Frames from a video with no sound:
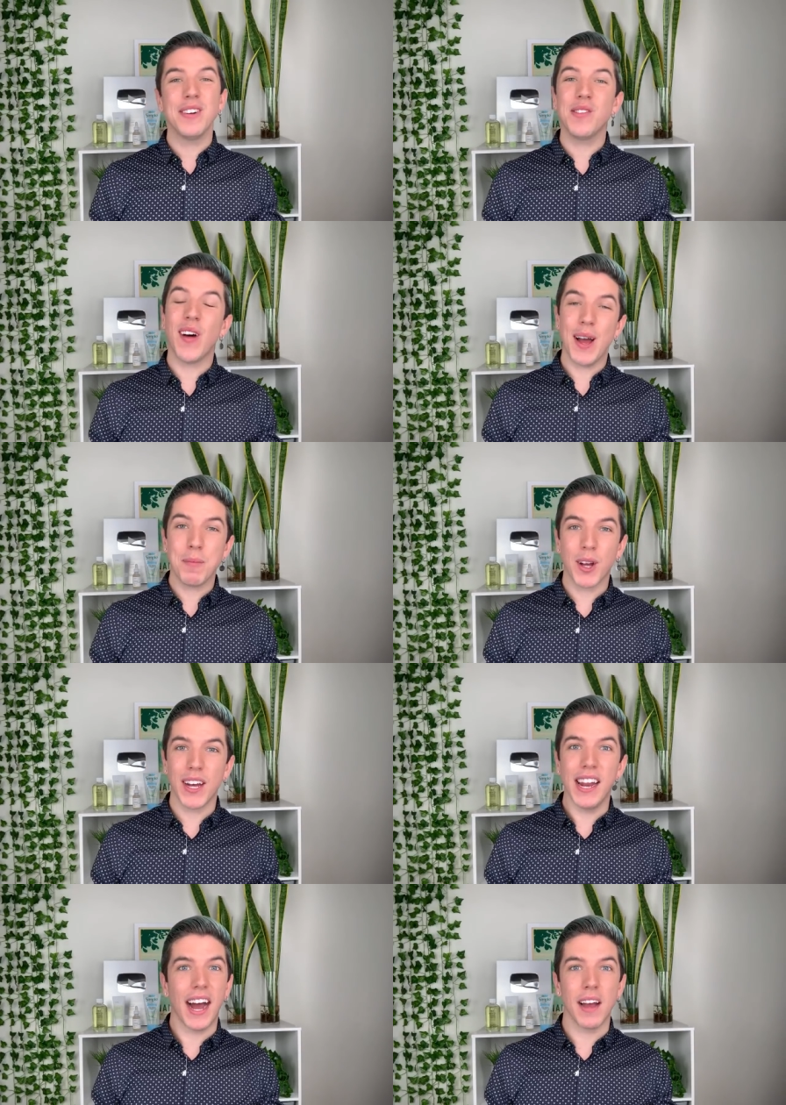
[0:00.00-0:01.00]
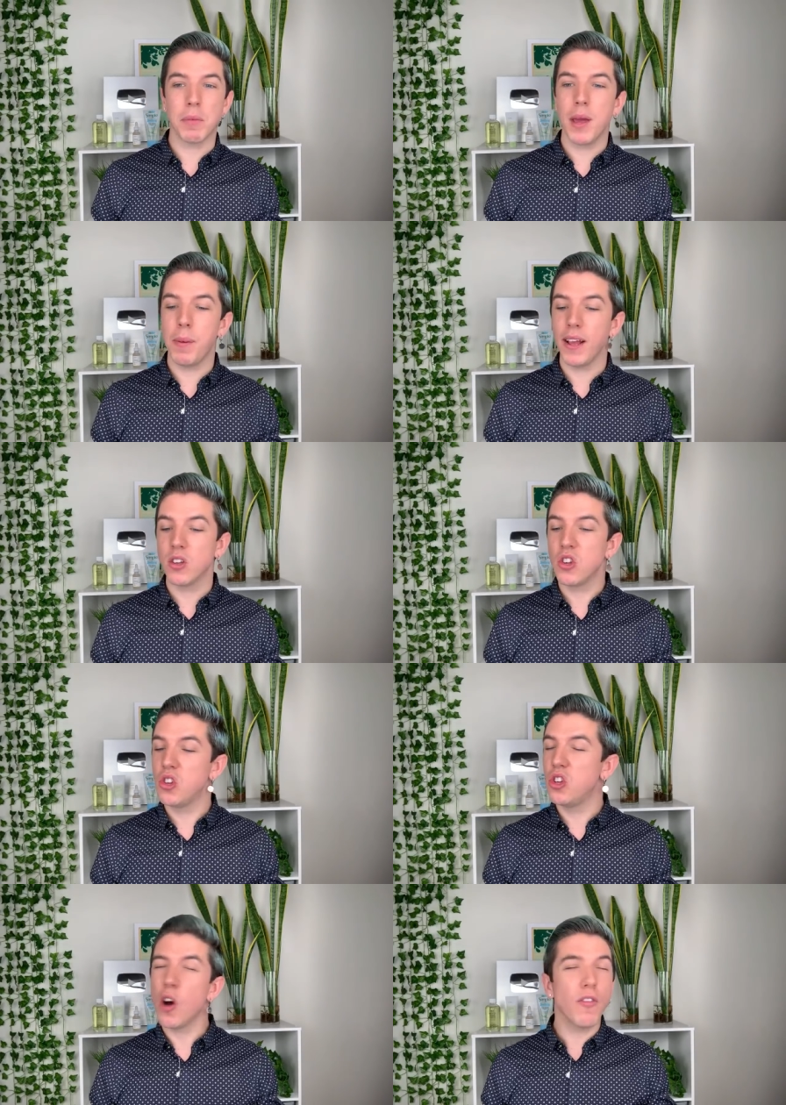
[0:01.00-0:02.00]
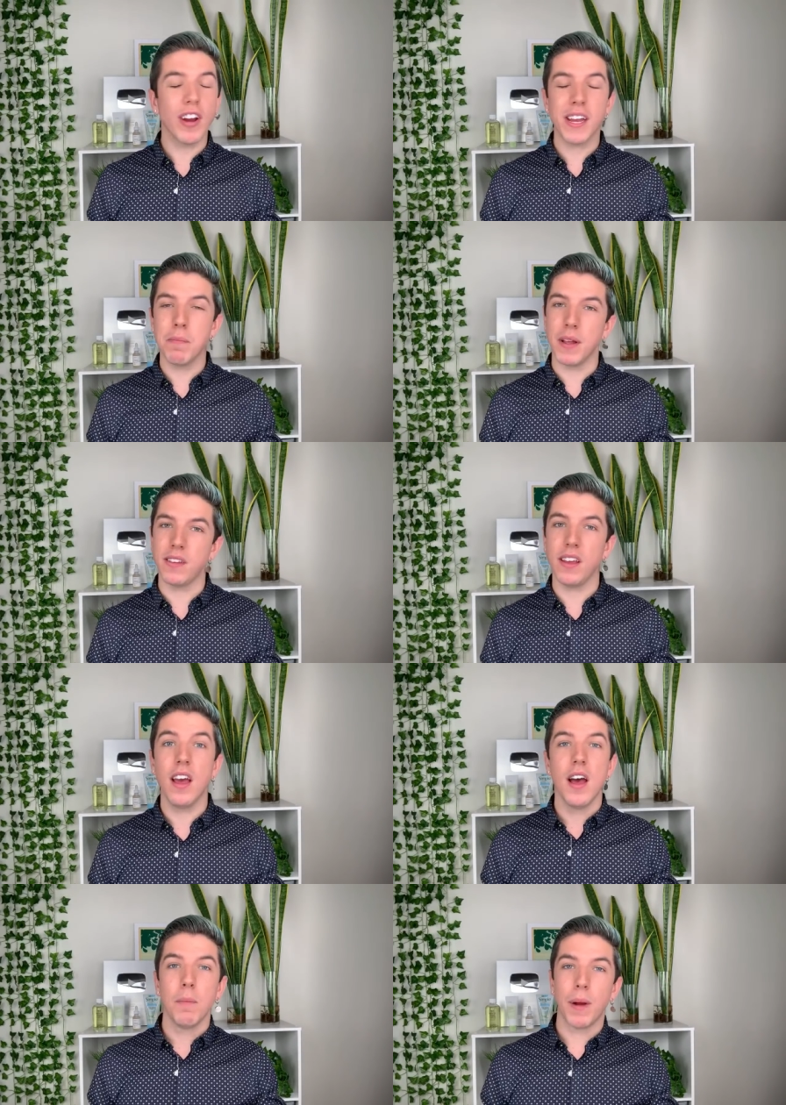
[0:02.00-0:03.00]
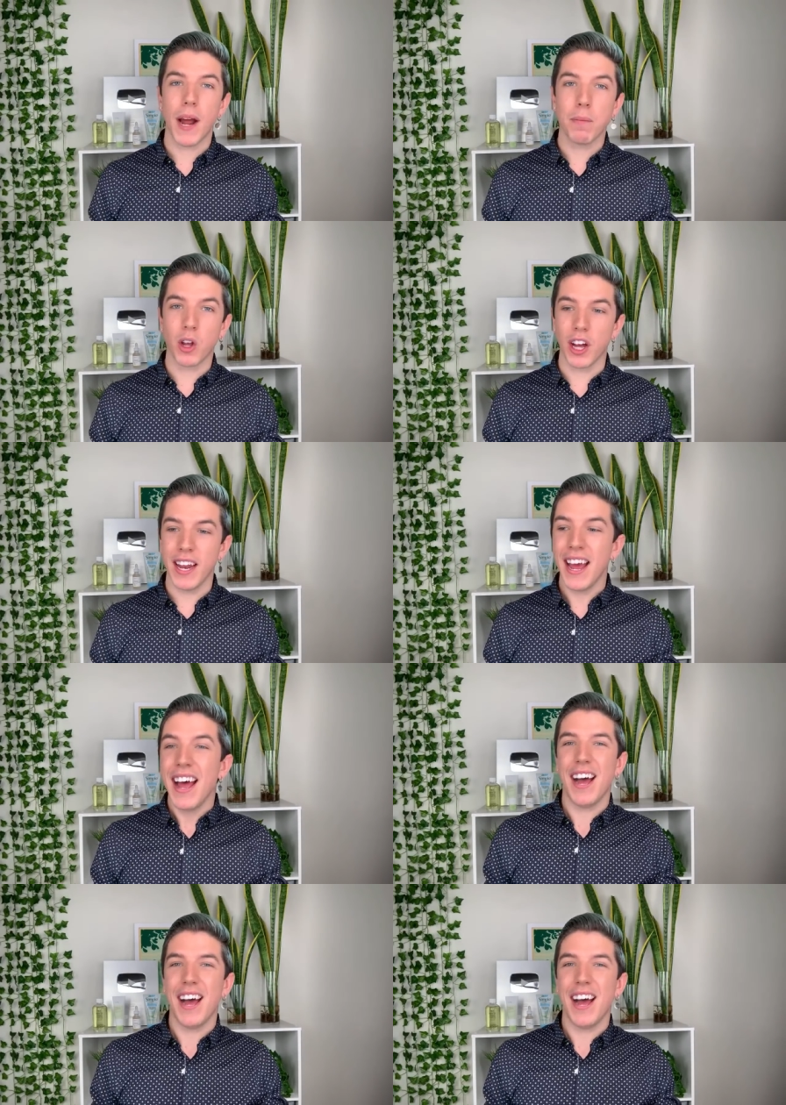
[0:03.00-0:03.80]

First of all, I'm good. I'm keeping so freaking busy, but I'm good.